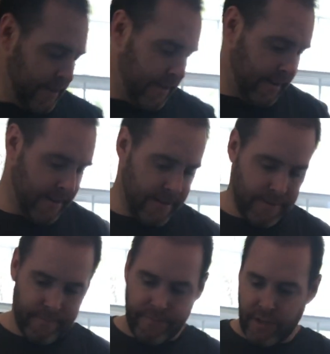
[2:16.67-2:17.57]

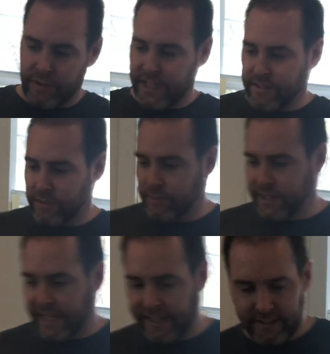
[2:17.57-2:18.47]
Okay, so with
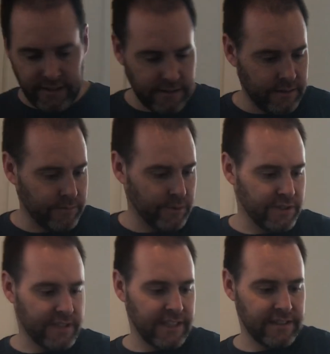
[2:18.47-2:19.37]
that, we'll
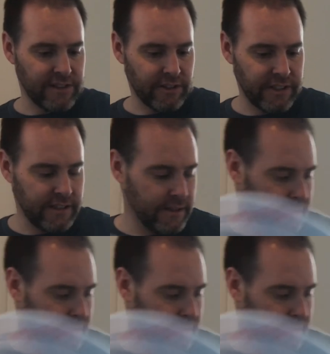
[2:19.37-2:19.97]
just get started.